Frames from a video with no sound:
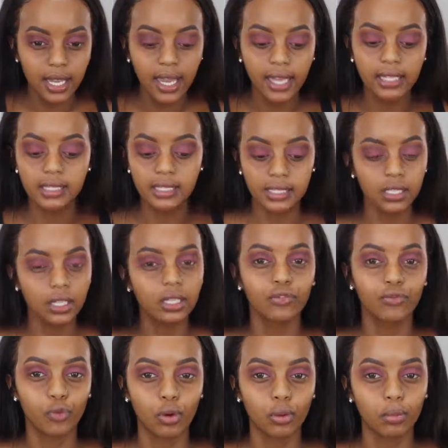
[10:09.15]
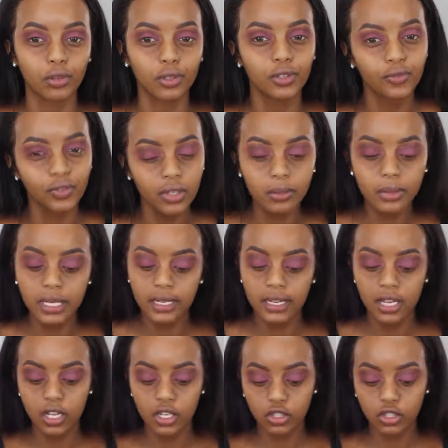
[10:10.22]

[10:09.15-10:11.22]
and it's still affordable, you feel me?